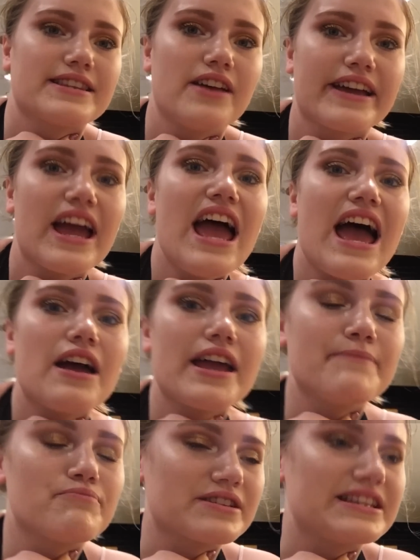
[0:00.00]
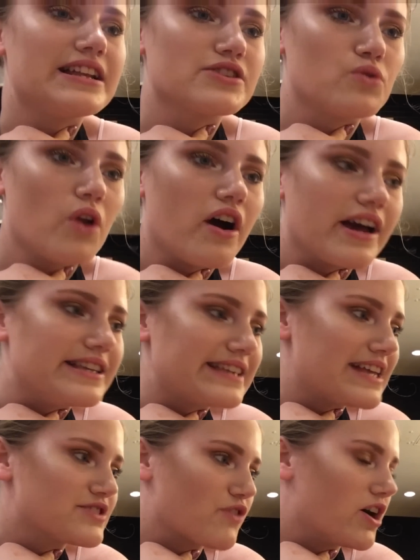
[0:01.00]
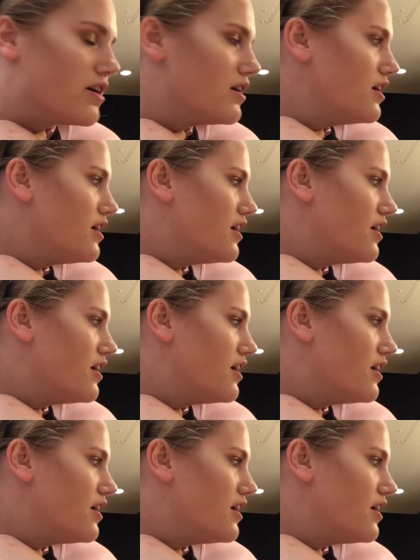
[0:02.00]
It's like in Pretty Little Liars, Ezra.